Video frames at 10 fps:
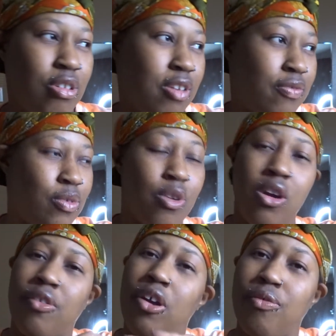If you
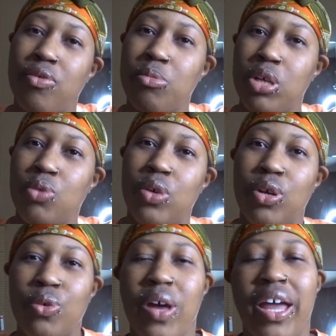are unfamiliar with
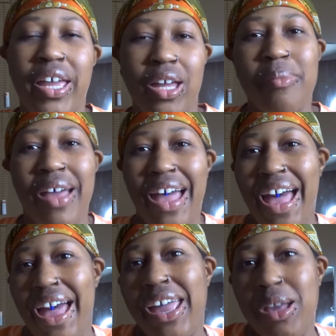who I
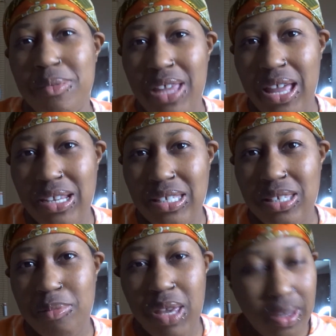am Donna
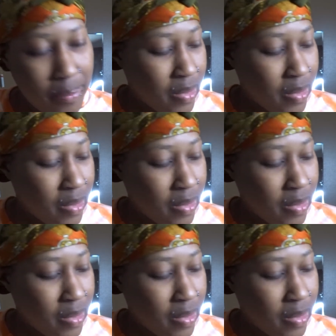CB.